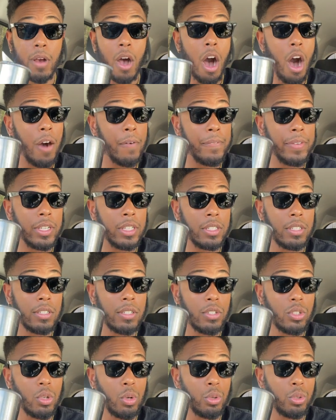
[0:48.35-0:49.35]
office
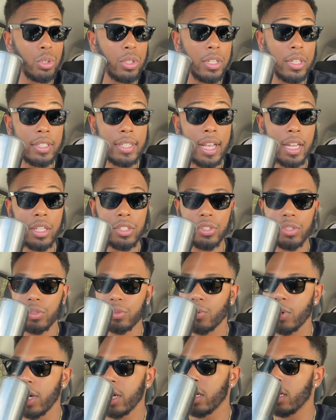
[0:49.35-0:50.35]
social
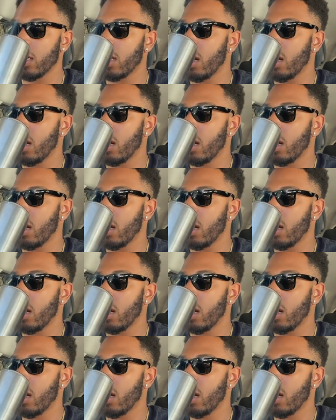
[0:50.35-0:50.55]
intelligence, right?